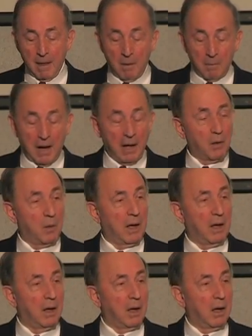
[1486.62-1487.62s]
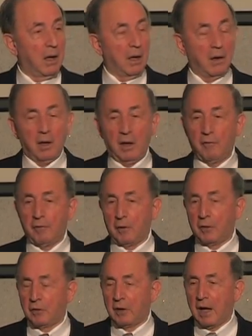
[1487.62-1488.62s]
By the way, the
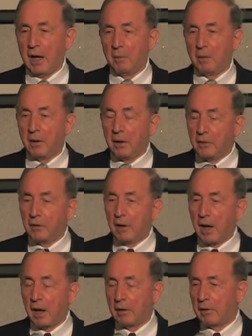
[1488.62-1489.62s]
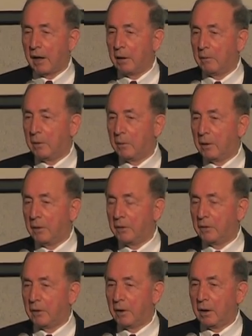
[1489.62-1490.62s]
first time this diagram
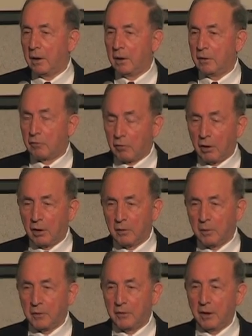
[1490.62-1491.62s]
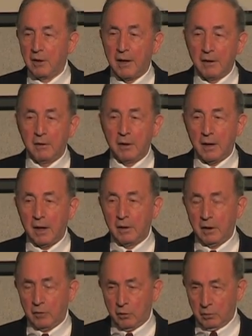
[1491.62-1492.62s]
was drawn was in
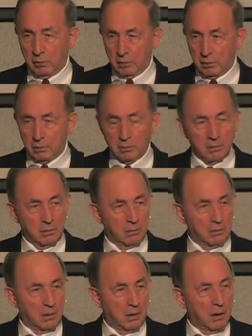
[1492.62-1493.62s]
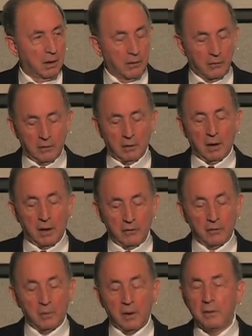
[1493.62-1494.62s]
1992. So I
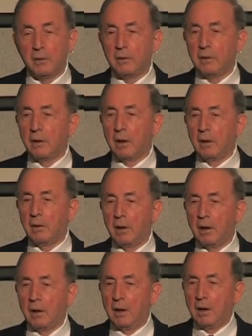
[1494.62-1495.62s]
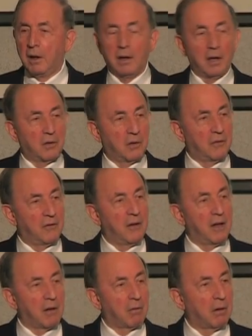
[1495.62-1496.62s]
just want you to know it is a
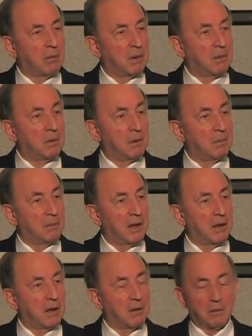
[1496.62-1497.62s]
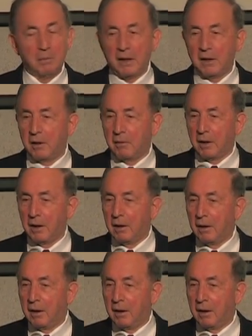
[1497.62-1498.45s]
venerable pedigree.